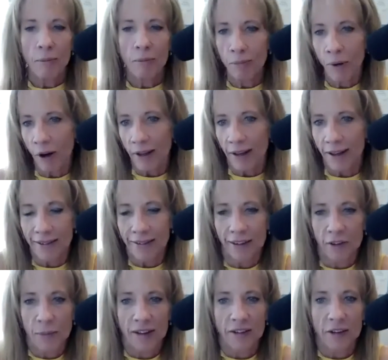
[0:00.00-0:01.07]
partly because it's
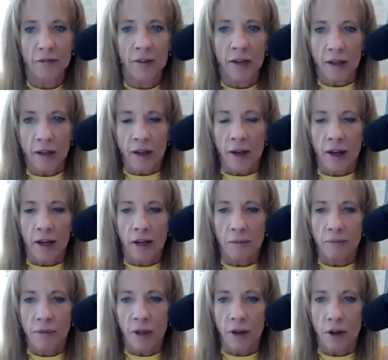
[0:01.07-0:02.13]
expensive,
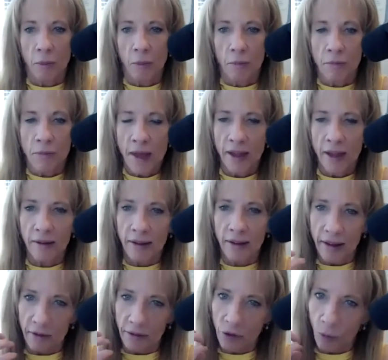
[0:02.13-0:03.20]
and
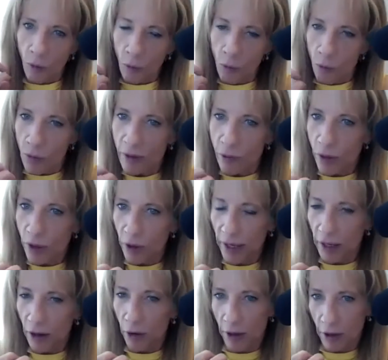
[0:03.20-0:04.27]
so what we're
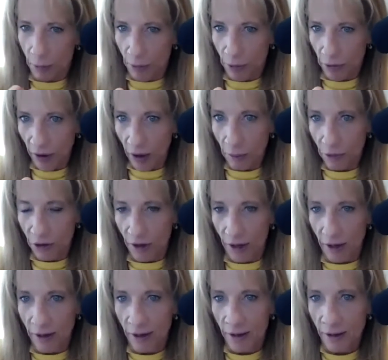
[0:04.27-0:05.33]
kind of going on the
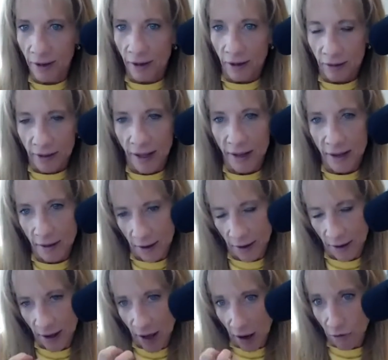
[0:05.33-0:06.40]
presumption that
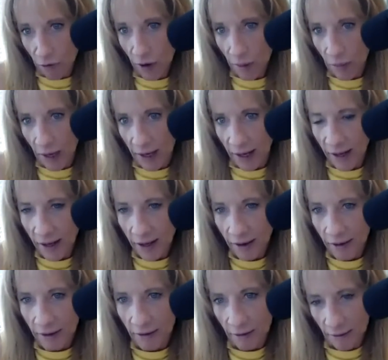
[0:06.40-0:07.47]
everybody,
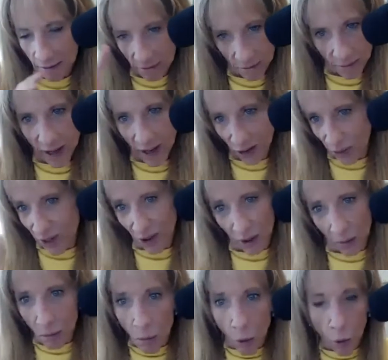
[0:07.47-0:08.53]
because we know
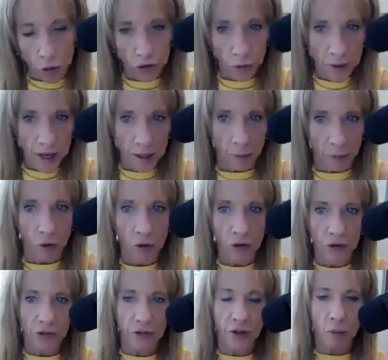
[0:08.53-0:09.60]
that most people
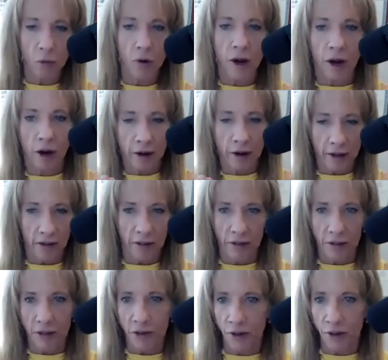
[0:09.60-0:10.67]
somewhere
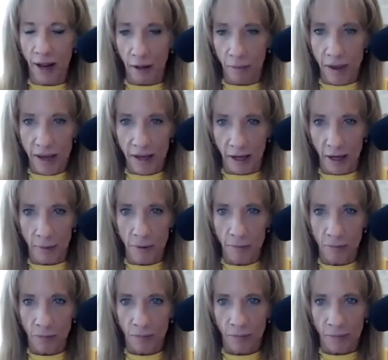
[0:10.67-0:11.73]
in the genetic makeup,
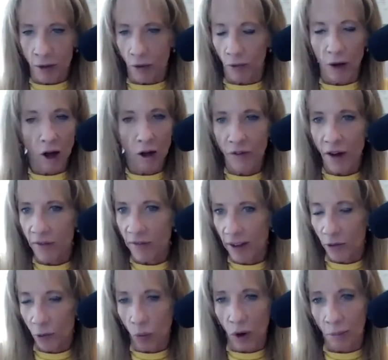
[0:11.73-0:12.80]
COL5A
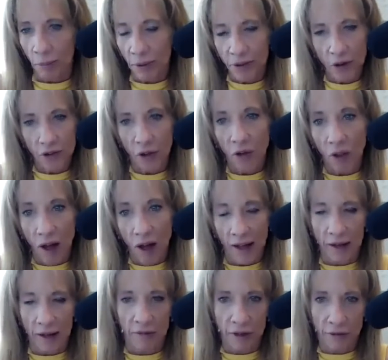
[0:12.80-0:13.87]
is one, but there's a
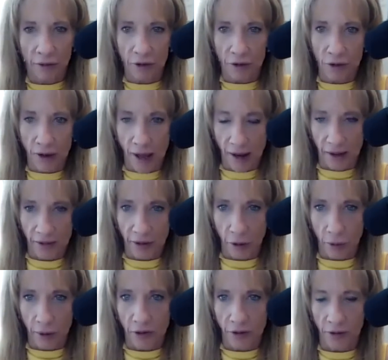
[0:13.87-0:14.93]
lot of different genetics that
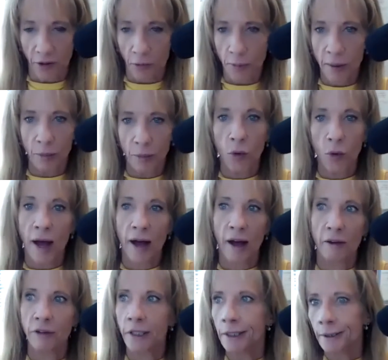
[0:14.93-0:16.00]
go into this. People
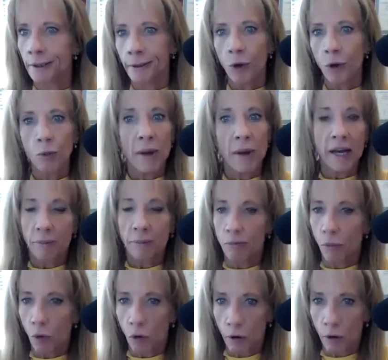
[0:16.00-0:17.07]
who make
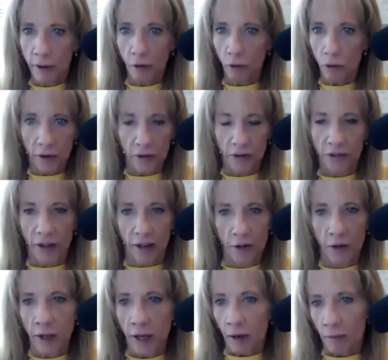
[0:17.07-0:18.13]
more
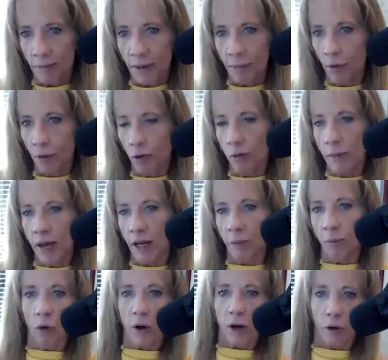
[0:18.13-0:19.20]
interleukin-6, people who make
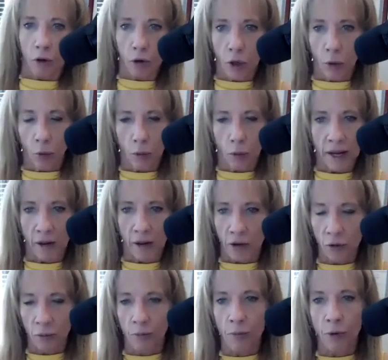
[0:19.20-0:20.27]
more interleukin-1 beta.
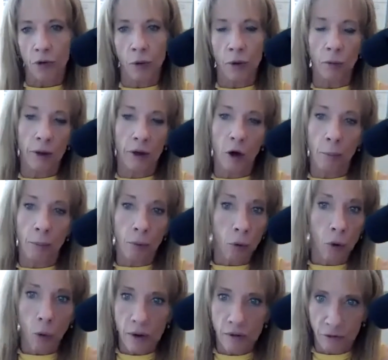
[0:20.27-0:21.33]
Those are what we call
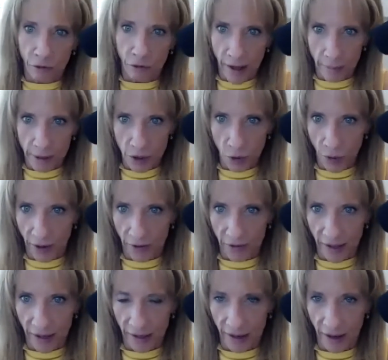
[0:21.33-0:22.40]
pro-inflammatory
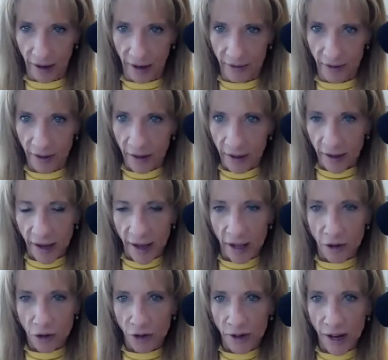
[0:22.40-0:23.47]
cytokines.
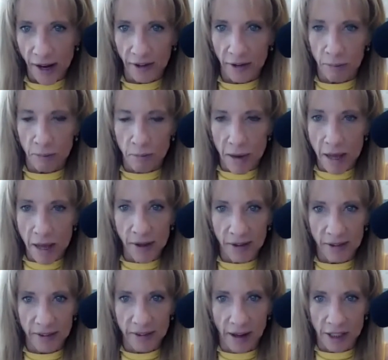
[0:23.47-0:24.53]
And your genetics may be
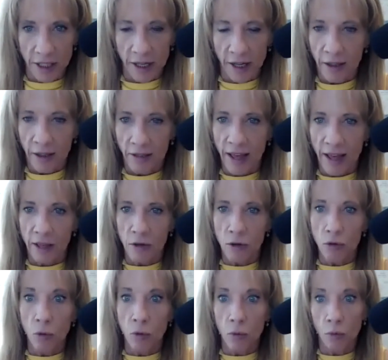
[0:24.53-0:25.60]
such that
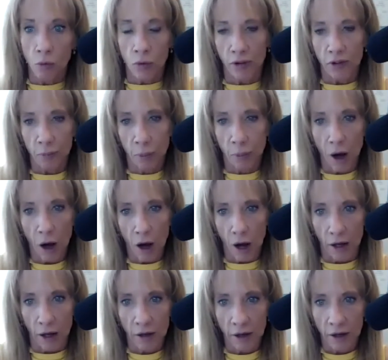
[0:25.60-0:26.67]
you
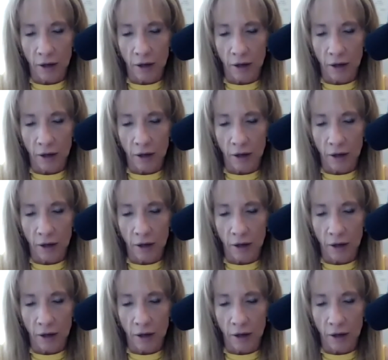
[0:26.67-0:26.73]
respond